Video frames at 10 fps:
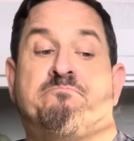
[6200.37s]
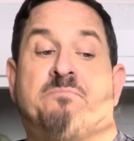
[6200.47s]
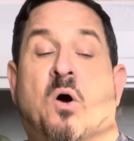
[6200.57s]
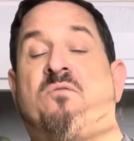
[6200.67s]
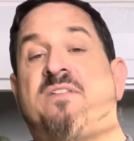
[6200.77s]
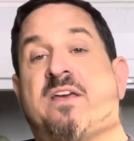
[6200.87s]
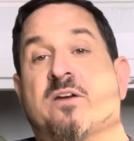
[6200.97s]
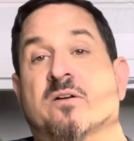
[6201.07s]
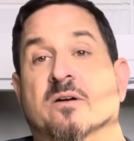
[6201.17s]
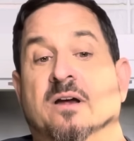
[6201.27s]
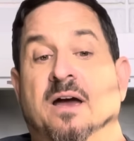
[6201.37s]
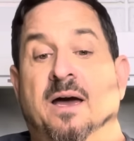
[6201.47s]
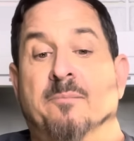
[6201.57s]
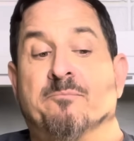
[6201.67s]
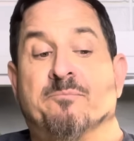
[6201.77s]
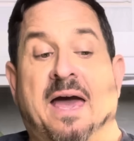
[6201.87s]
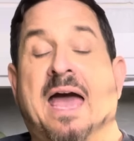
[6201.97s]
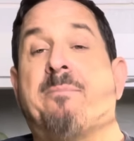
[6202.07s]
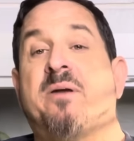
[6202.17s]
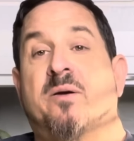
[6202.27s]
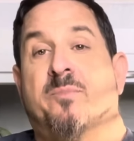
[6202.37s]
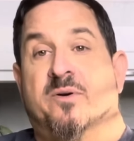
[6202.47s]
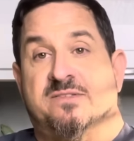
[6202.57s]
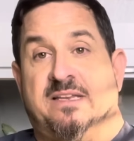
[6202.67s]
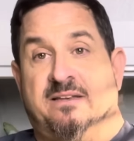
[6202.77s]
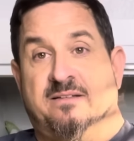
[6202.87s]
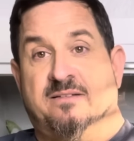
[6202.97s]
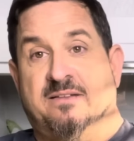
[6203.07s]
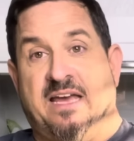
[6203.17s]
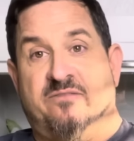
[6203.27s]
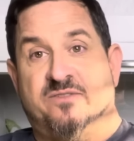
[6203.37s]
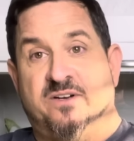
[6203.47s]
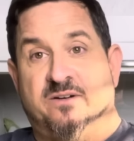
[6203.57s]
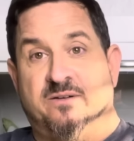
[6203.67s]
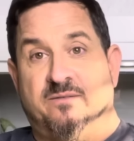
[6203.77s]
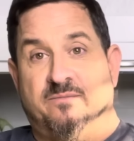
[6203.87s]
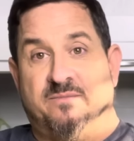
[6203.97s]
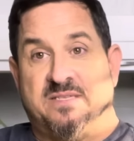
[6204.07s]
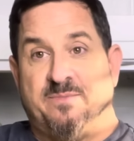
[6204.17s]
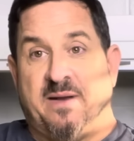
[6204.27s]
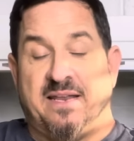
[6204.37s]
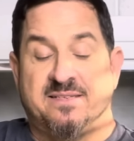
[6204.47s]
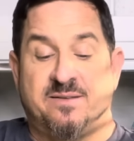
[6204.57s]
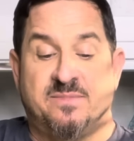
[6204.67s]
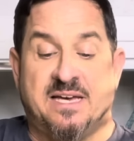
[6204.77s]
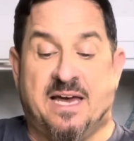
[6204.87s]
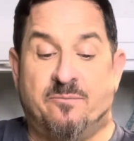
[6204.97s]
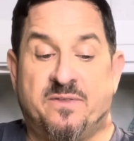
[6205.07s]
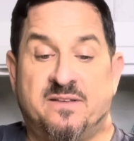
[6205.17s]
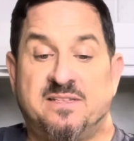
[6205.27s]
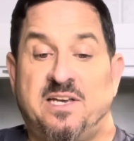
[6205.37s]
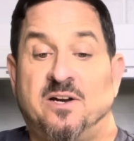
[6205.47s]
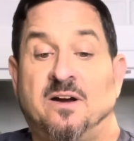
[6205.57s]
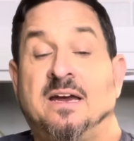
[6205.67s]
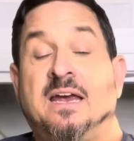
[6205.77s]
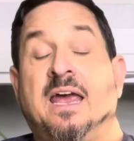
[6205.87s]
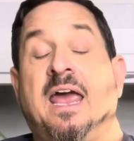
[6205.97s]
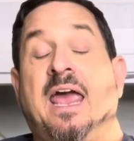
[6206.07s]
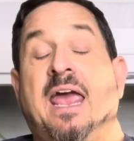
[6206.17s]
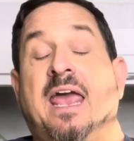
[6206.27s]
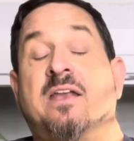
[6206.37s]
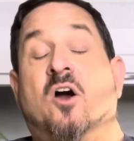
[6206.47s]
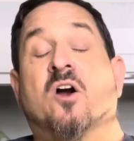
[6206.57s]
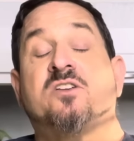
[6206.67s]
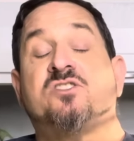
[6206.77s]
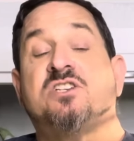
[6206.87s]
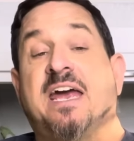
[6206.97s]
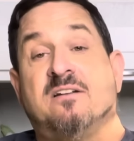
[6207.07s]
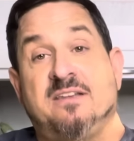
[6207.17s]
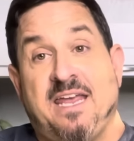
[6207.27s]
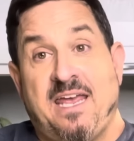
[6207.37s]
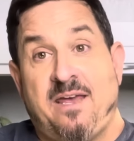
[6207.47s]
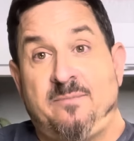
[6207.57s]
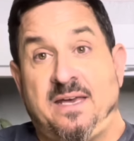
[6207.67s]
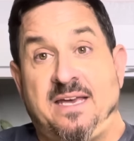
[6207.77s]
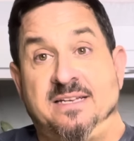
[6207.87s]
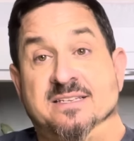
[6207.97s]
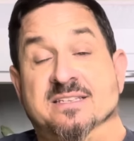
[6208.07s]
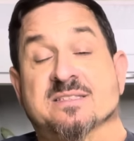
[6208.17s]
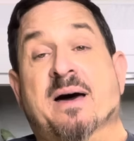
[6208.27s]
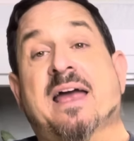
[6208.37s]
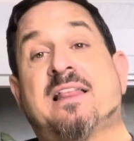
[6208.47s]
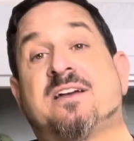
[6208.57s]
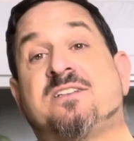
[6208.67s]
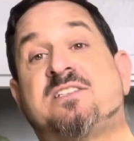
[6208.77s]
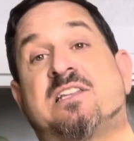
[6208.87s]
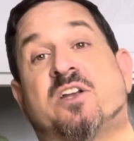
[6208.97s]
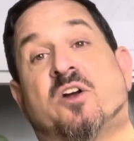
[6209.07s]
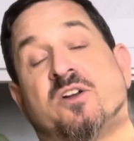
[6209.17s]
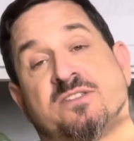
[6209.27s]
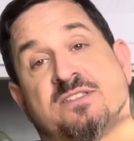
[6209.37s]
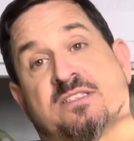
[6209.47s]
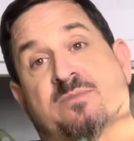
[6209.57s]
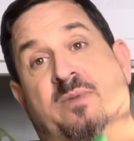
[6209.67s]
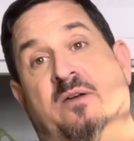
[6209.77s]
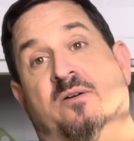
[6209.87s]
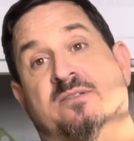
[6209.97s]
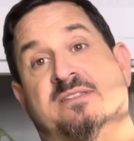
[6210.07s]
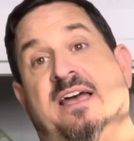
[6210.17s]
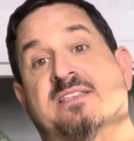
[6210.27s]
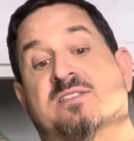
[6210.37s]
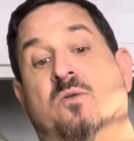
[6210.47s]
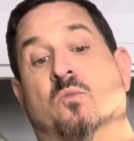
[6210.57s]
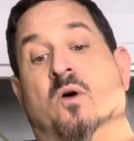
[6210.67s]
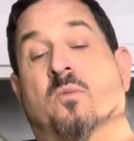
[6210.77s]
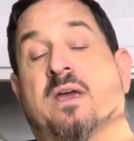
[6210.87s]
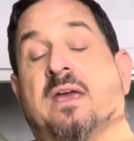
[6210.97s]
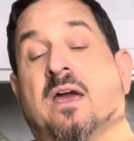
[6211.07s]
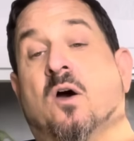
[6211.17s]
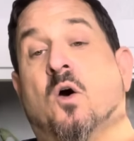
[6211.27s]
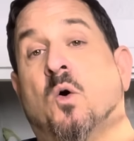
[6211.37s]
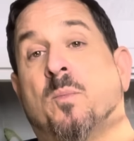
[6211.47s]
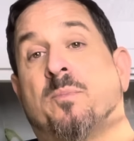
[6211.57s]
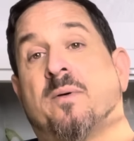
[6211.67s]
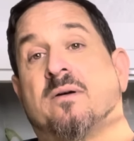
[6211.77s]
hopefully you're a happier person after spending some time with us here. And our channel name is Smile Until It Hurts, because that's what we hope